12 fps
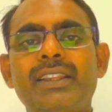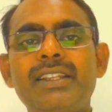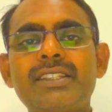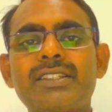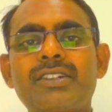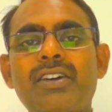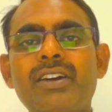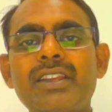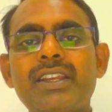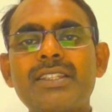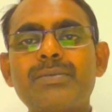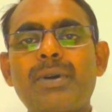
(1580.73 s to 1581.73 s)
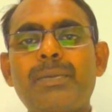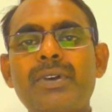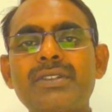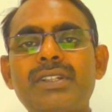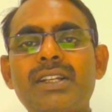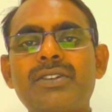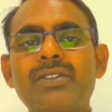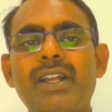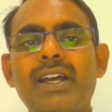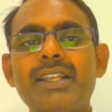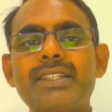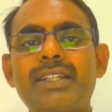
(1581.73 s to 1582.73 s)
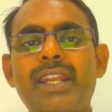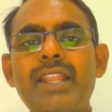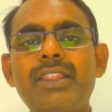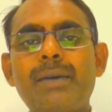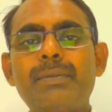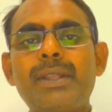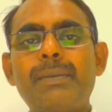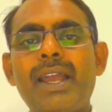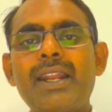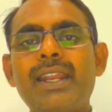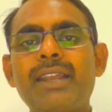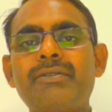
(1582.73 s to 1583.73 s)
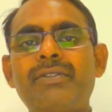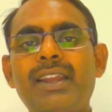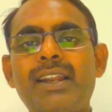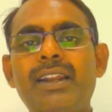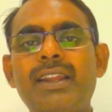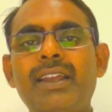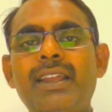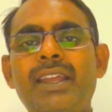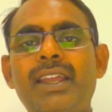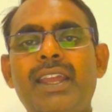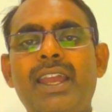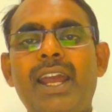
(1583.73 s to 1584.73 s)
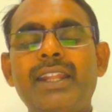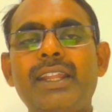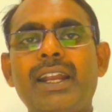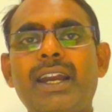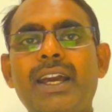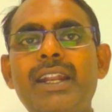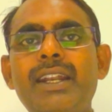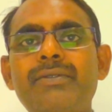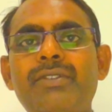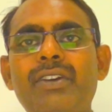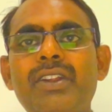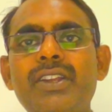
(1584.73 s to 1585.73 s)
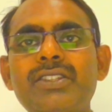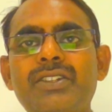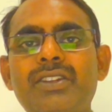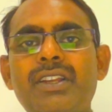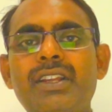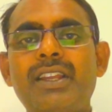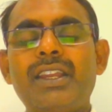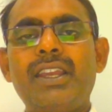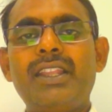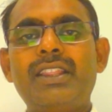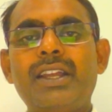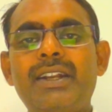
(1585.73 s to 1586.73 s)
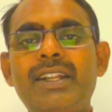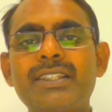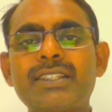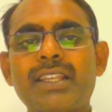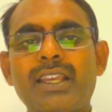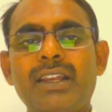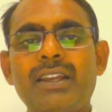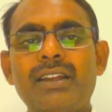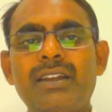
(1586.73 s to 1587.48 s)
This torque is proportional to the strength of the magnetic field and the current produced in the disk.